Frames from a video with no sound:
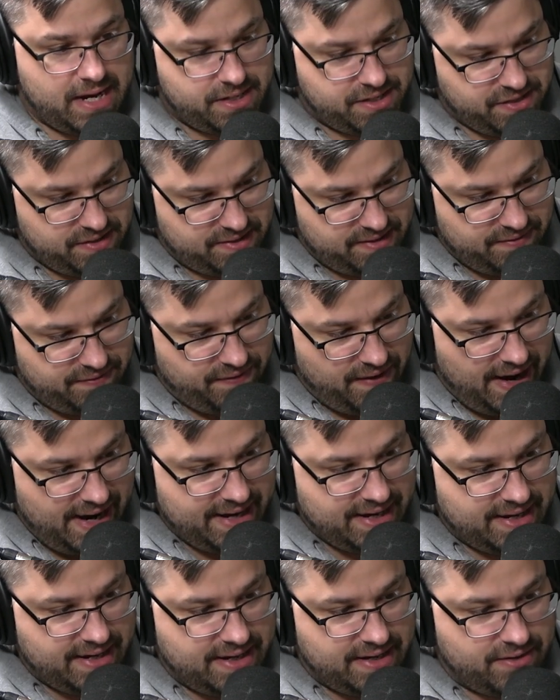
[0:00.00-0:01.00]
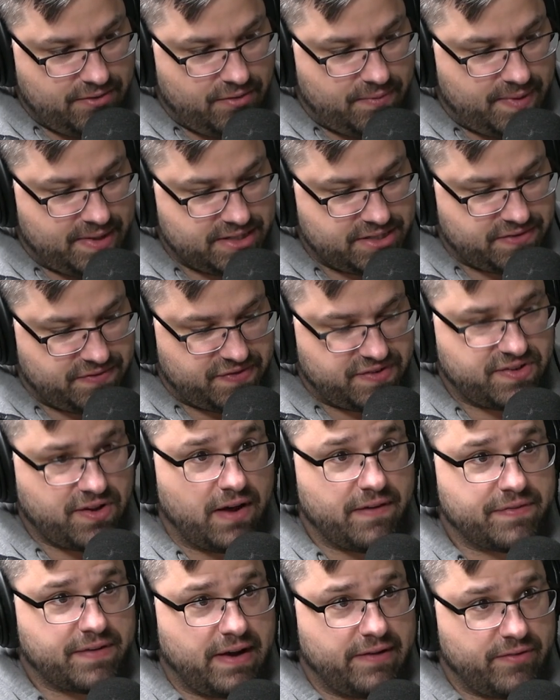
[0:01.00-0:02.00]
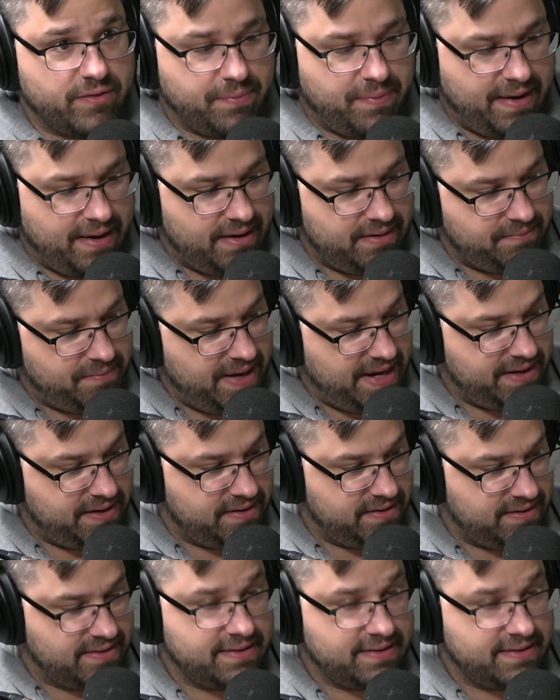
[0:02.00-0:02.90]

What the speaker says: It's just divided into a bunch of softcover pages.